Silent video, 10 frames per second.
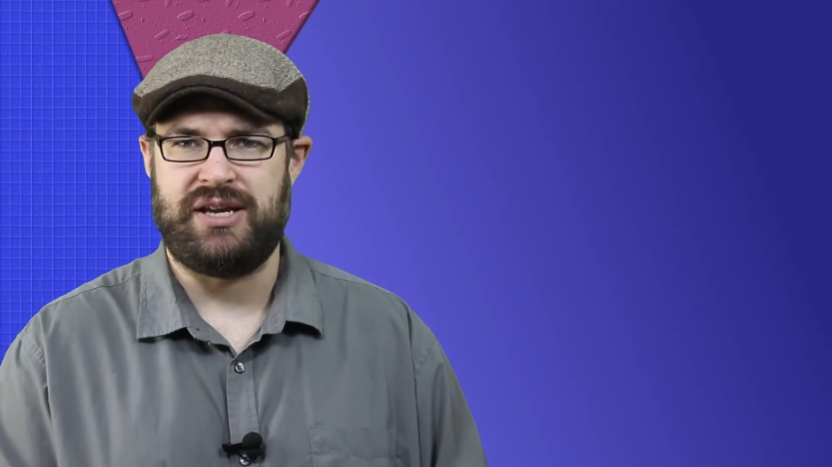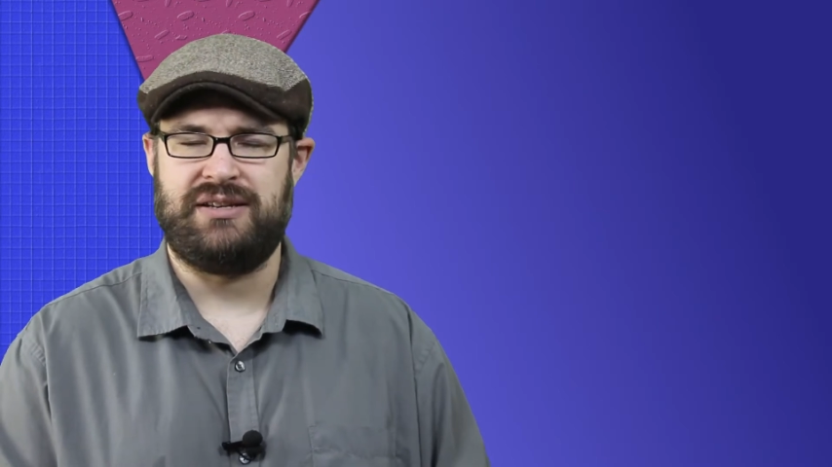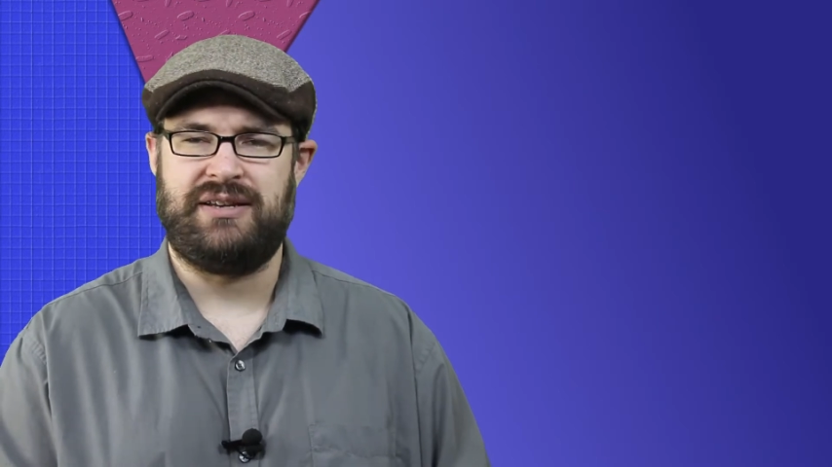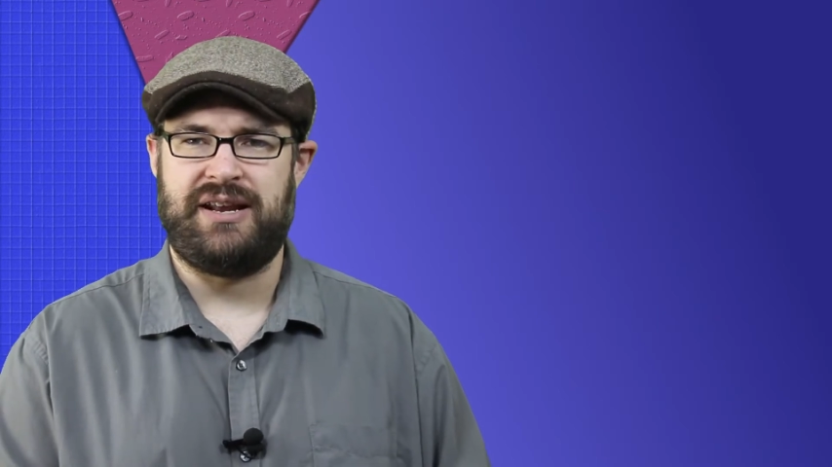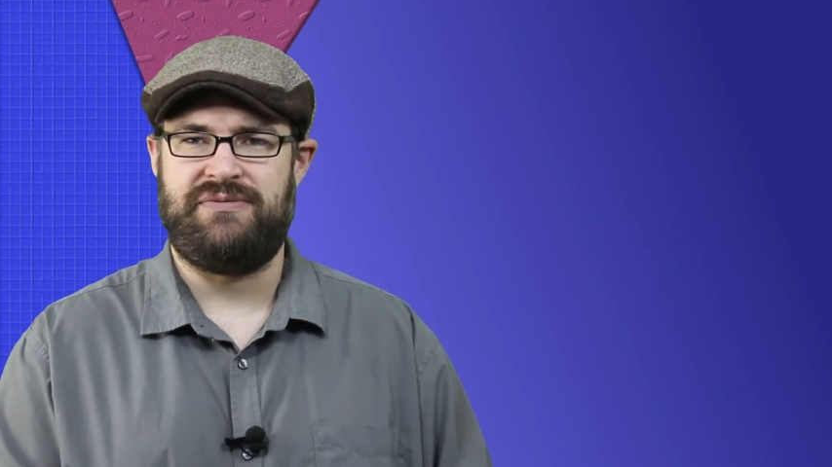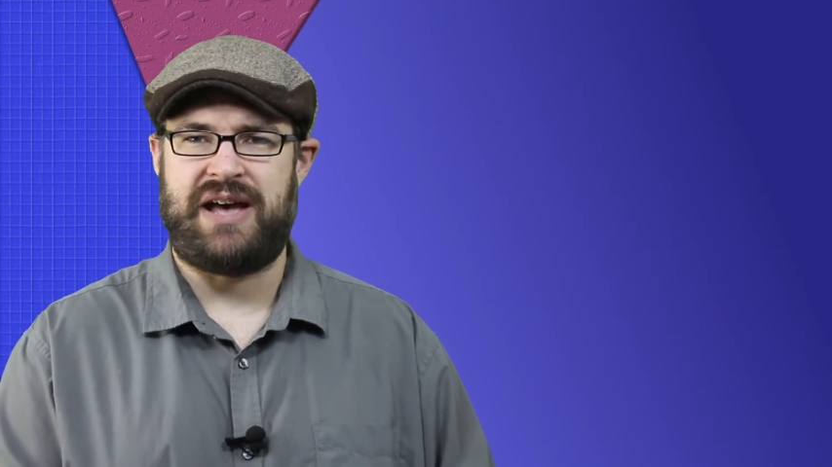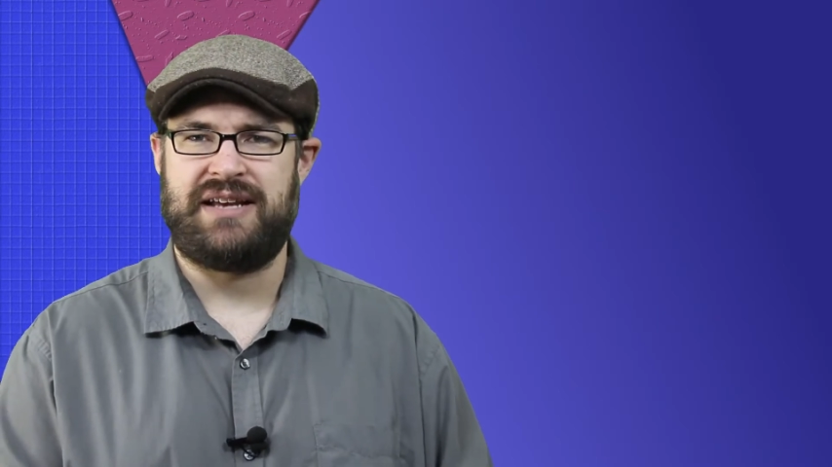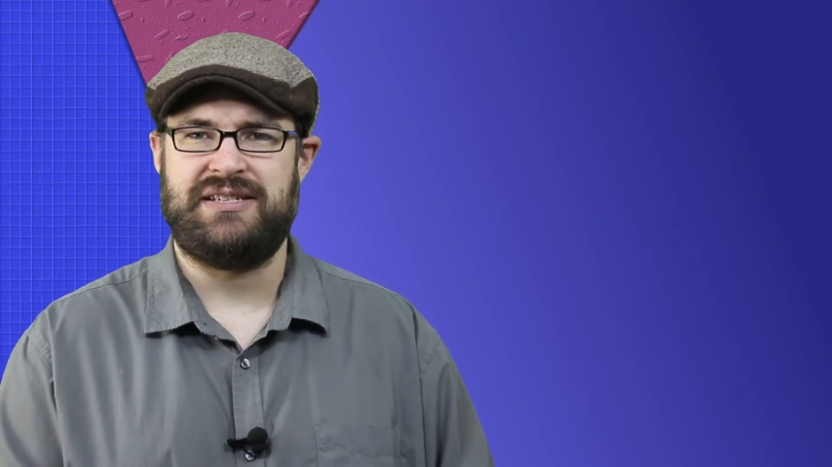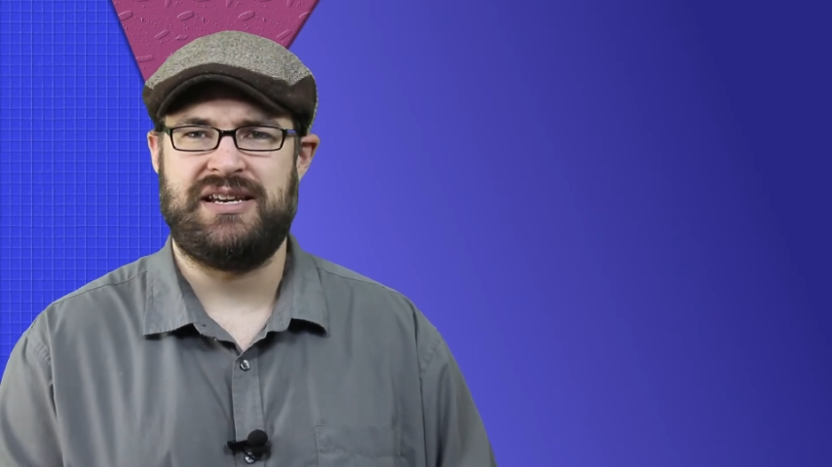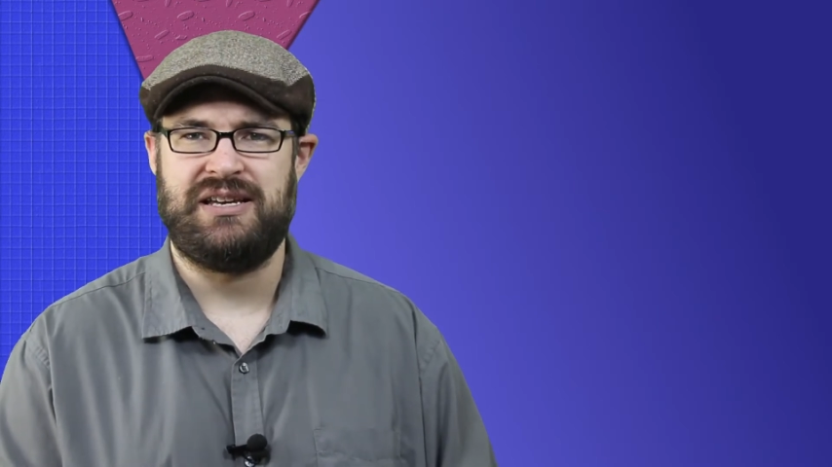can get a
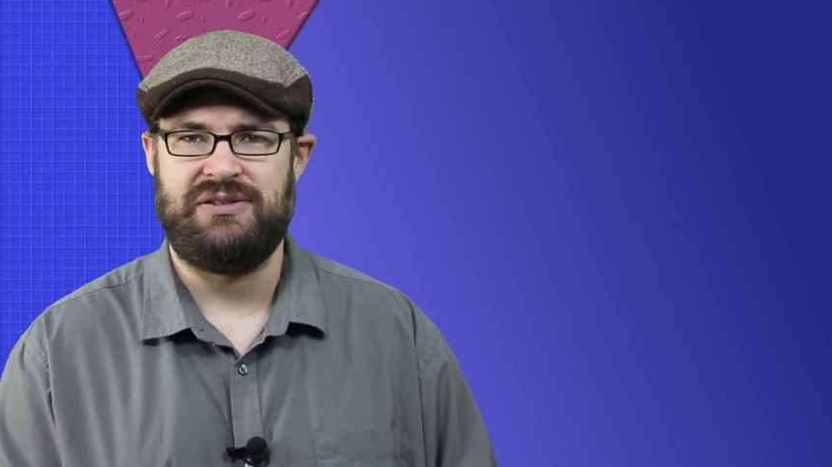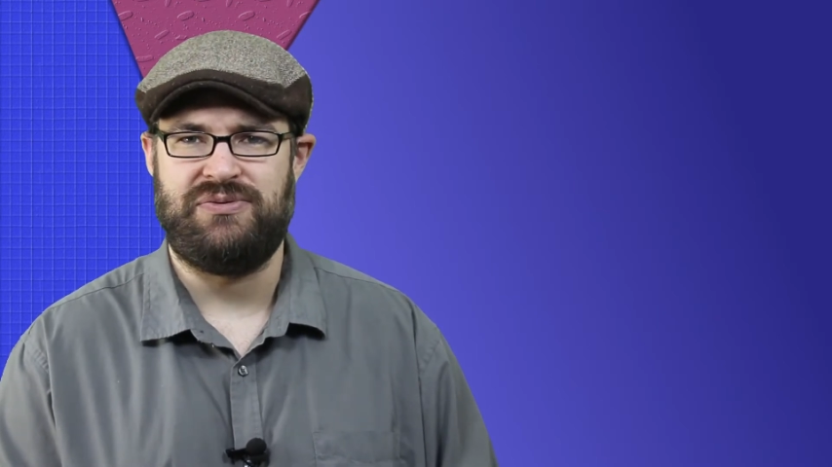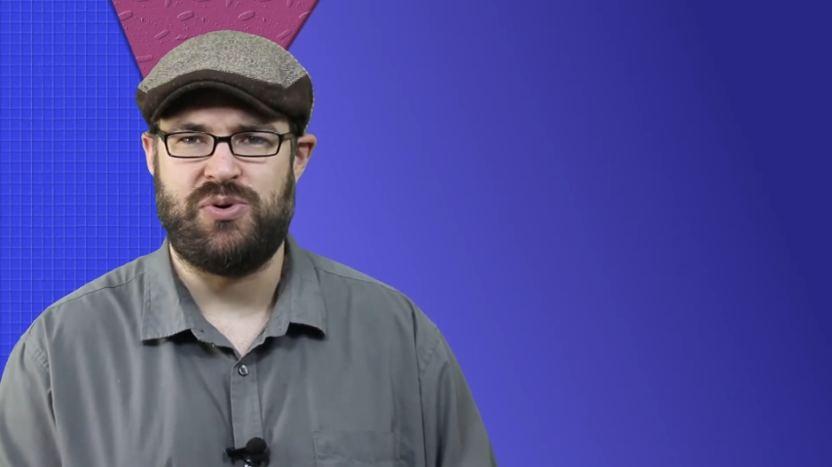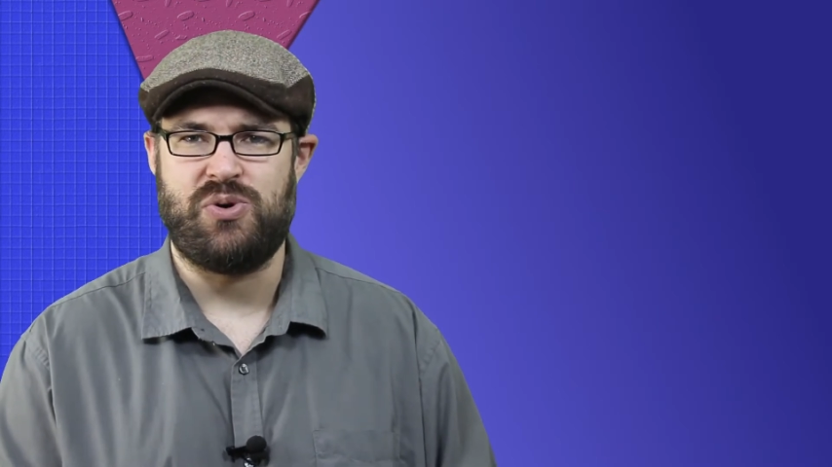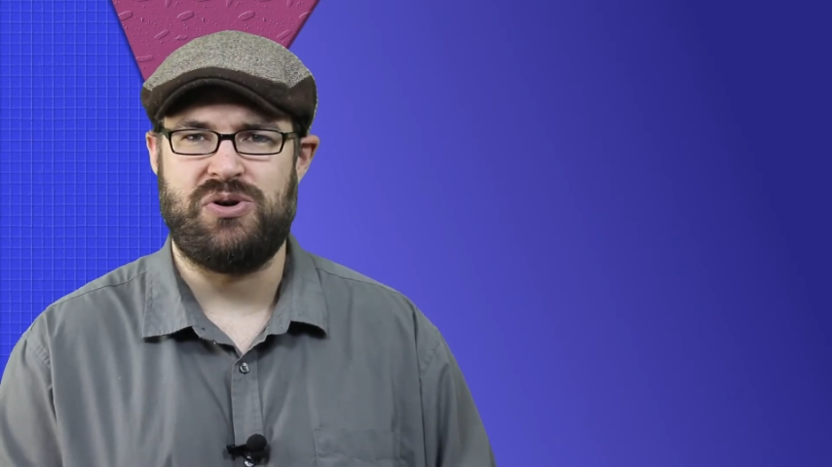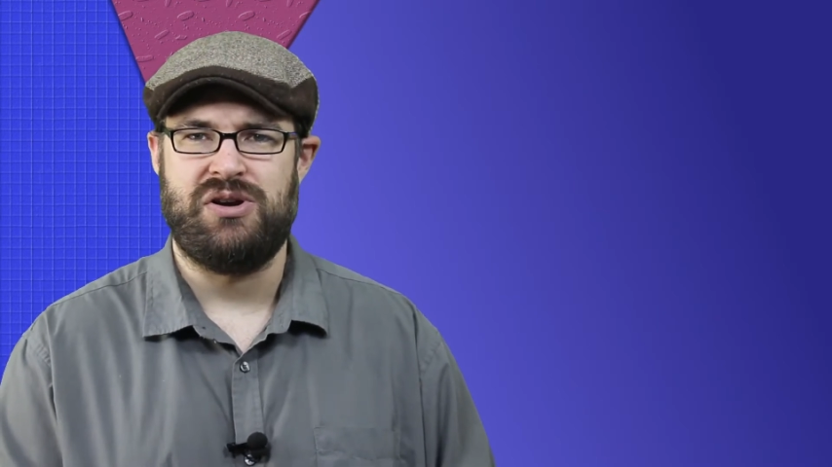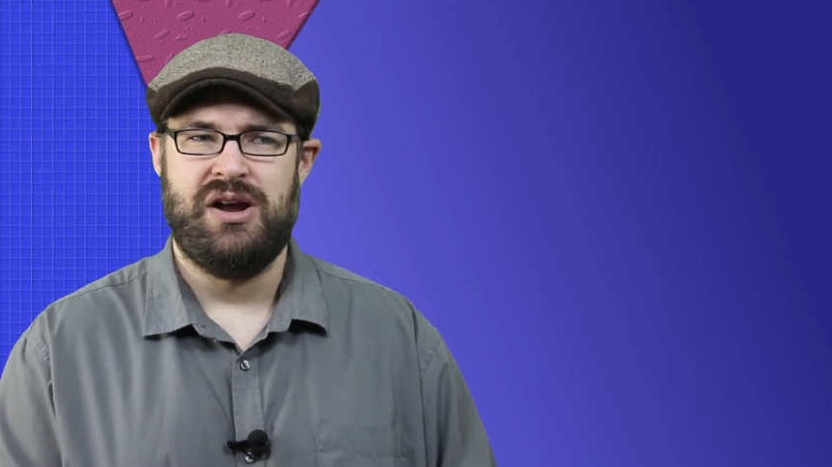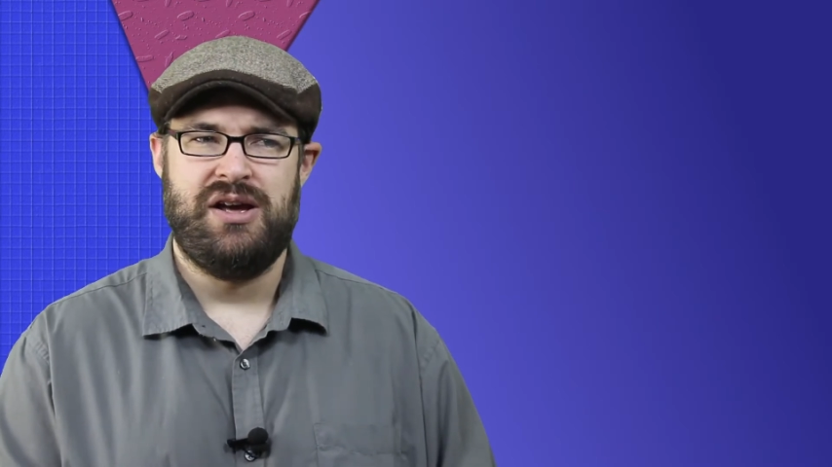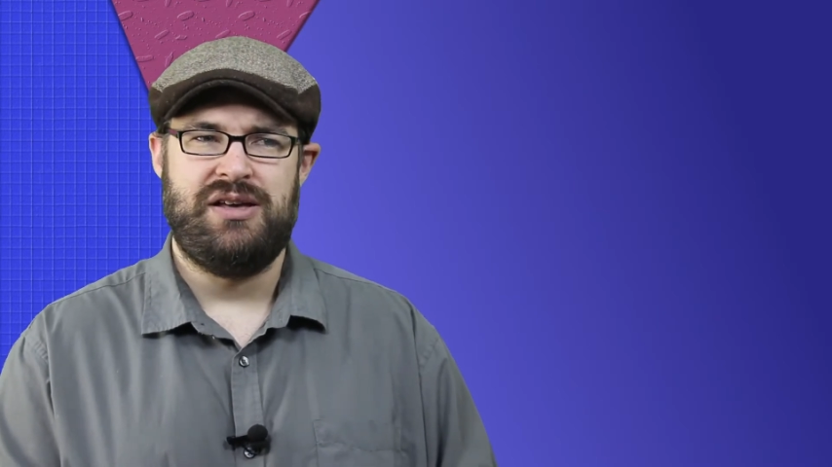vaccine for